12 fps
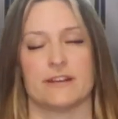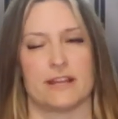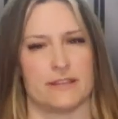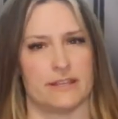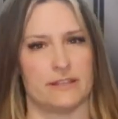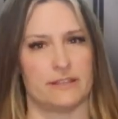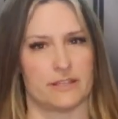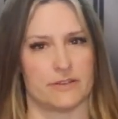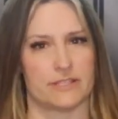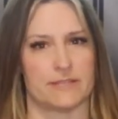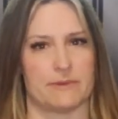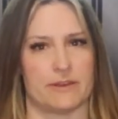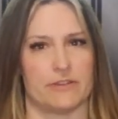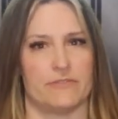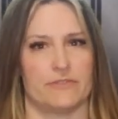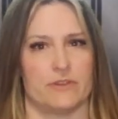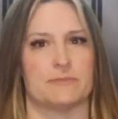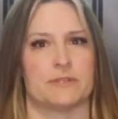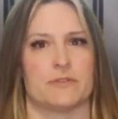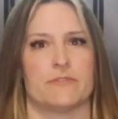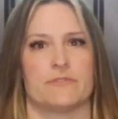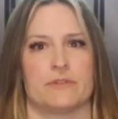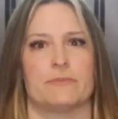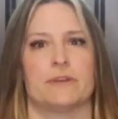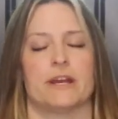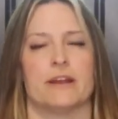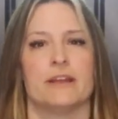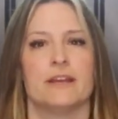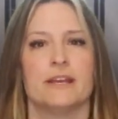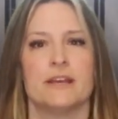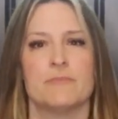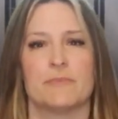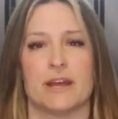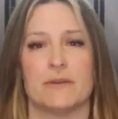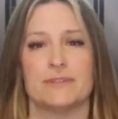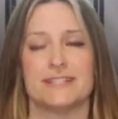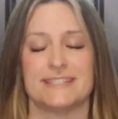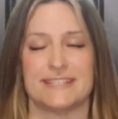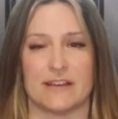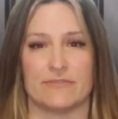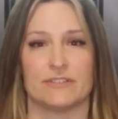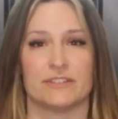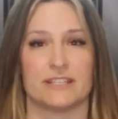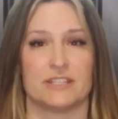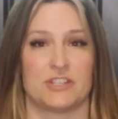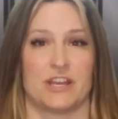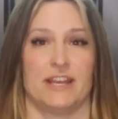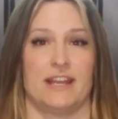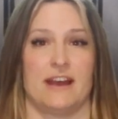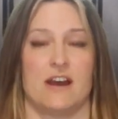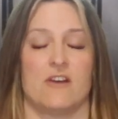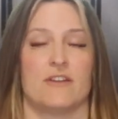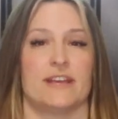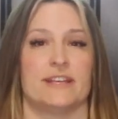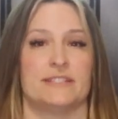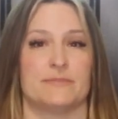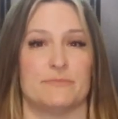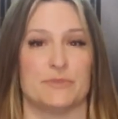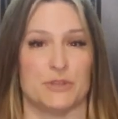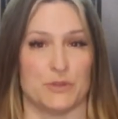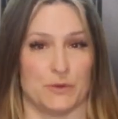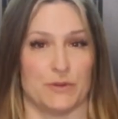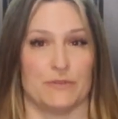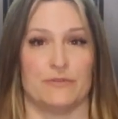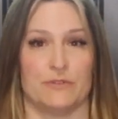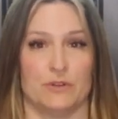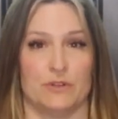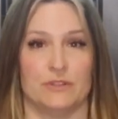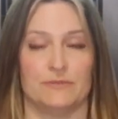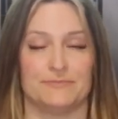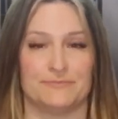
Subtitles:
and I think that there are some other films that were filmed there, but I would definitely check it out. It's beautiful.